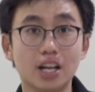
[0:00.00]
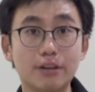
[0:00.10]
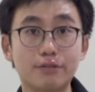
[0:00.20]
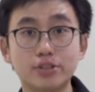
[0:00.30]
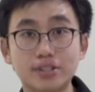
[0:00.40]

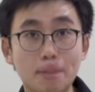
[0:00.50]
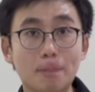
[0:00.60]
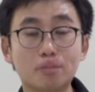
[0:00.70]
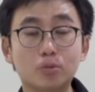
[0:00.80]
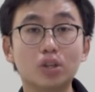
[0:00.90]
If you step
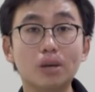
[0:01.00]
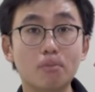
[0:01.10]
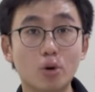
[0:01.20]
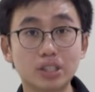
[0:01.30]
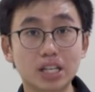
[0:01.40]
up to the
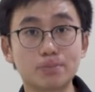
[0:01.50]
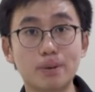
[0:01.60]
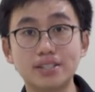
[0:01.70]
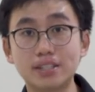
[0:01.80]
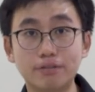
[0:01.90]
most
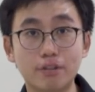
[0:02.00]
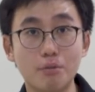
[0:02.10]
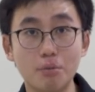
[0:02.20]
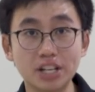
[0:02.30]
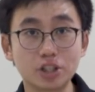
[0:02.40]
expensive
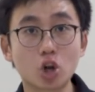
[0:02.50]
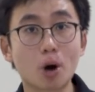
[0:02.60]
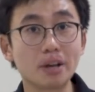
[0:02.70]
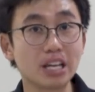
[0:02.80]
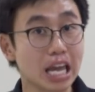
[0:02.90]

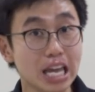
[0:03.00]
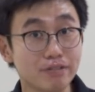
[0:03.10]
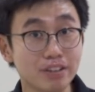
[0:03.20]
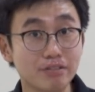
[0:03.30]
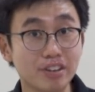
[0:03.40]
range-topping
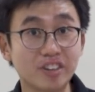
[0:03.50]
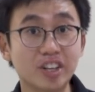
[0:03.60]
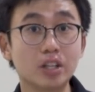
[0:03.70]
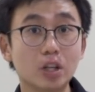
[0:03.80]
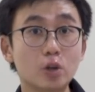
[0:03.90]
AV
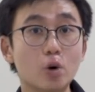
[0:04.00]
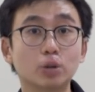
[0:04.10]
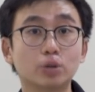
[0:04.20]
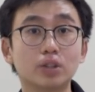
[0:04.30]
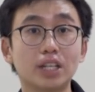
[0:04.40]
variant, you
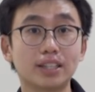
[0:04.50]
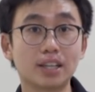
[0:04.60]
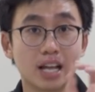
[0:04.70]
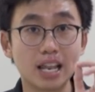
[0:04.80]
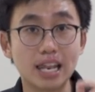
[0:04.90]
also get
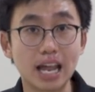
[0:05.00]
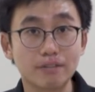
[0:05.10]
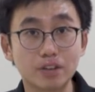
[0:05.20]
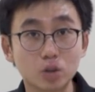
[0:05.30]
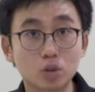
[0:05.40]

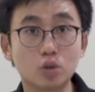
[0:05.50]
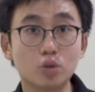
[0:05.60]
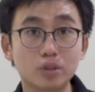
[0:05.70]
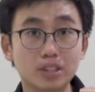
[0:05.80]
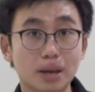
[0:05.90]
Level
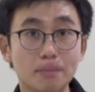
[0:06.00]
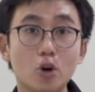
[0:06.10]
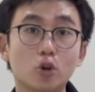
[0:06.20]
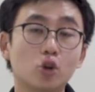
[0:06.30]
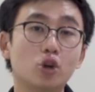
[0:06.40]
2
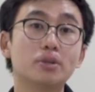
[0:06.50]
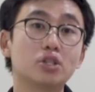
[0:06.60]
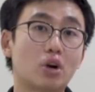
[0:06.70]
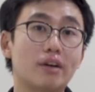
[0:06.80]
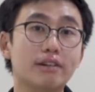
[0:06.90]
semi-autonomous
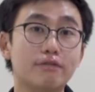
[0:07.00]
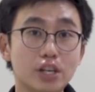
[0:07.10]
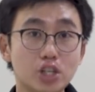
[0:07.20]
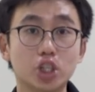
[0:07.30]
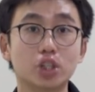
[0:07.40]
driving
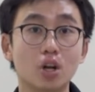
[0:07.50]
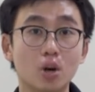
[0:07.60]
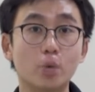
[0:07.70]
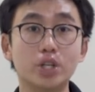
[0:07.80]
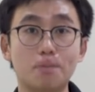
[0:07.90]
feature,
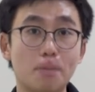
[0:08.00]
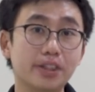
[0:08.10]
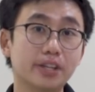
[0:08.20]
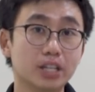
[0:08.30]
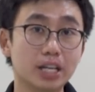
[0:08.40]
which
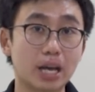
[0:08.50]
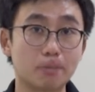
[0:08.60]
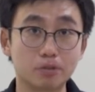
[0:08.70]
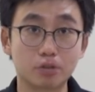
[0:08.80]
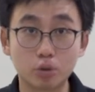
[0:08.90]
bundles
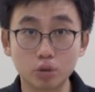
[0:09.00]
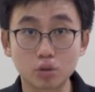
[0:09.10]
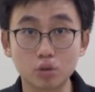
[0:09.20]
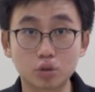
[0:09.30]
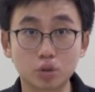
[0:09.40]
adaptive cruise
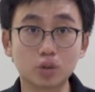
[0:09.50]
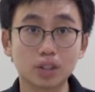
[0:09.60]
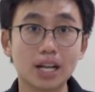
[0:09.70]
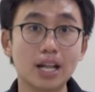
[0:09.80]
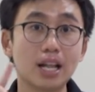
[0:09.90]
control,
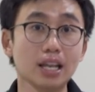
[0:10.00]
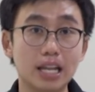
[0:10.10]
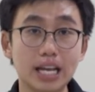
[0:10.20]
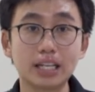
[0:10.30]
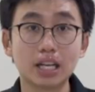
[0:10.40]

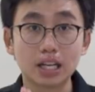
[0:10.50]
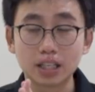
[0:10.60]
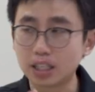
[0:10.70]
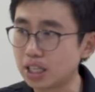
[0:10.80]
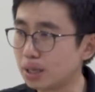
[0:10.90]
lane
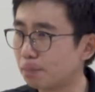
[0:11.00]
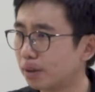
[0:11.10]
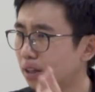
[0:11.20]
keep